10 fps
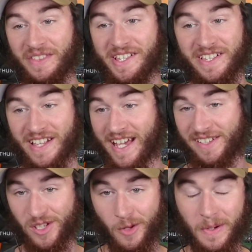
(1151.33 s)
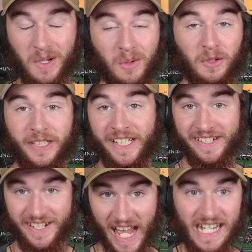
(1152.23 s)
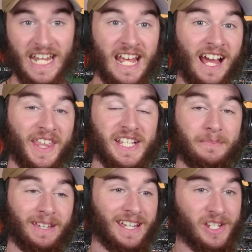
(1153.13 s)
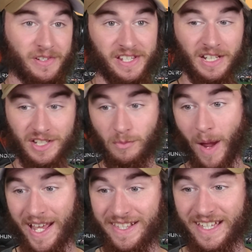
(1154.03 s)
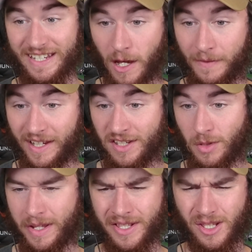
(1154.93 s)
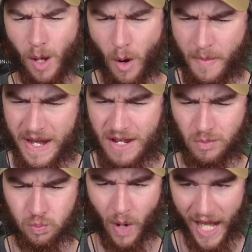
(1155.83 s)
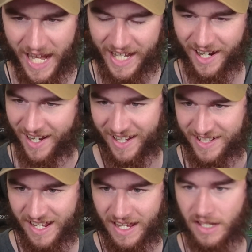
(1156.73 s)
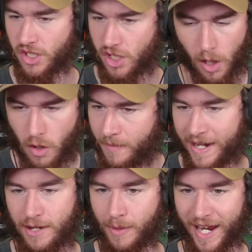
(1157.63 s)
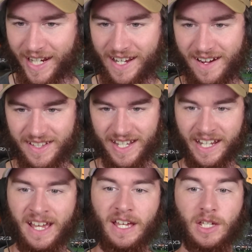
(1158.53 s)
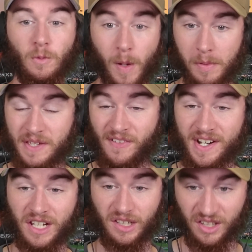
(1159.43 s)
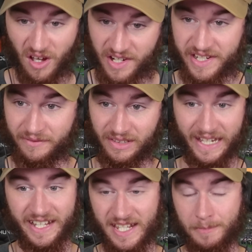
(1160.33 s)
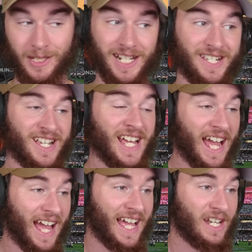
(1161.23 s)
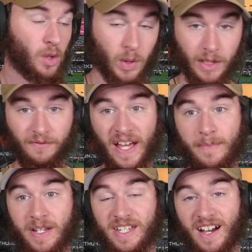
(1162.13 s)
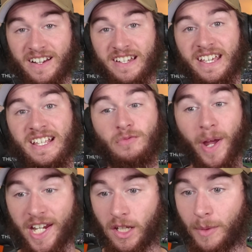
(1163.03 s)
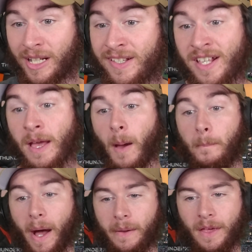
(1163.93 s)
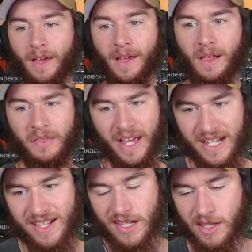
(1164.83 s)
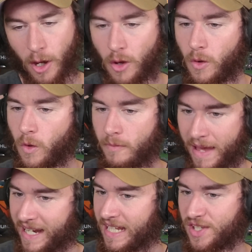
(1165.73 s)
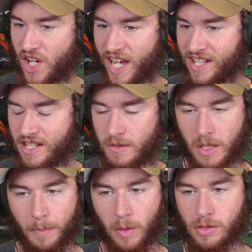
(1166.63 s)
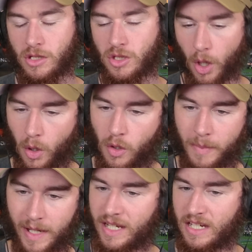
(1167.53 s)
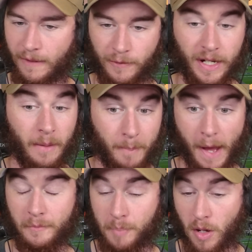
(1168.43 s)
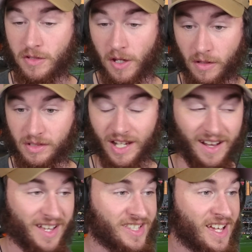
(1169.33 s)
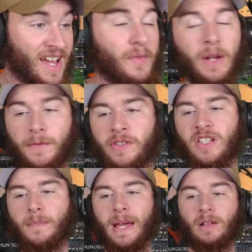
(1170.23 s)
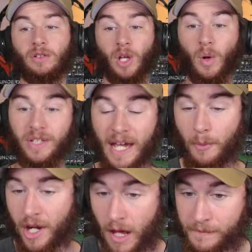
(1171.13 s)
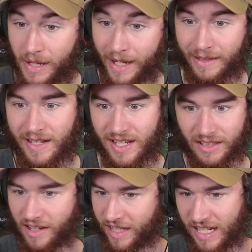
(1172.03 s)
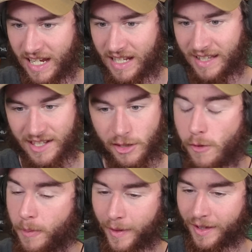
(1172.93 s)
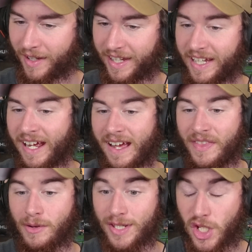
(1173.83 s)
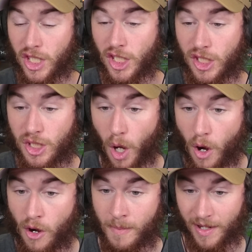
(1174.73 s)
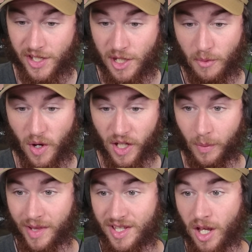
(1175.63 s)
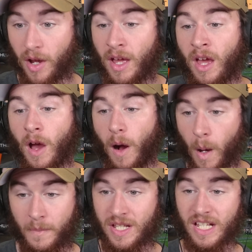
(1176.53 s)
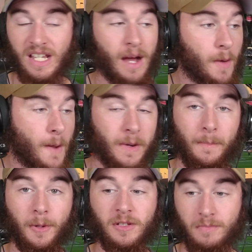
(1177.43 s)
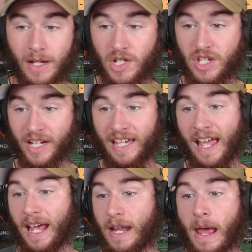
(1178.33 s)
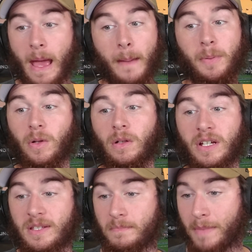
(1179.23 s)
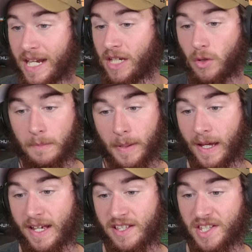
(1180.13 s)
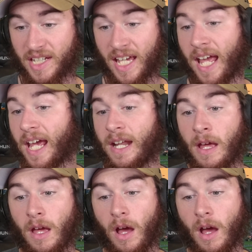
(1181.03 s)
This is a super cool looking set. I think some interesting ways they're delving into it. So many rare cards. So many rare cards. Like, you'll probably find a lot of Legacy Plus and Hall of Fame inductees, regular ones, but there's so many chances to pull so many different above box odd cards that if you somehow don't get one, I feel like that's unlucky. That's super unlucky. There is just so much to work with. So obviously I'm hoping to pull as much as I can, pull as many good players as I can.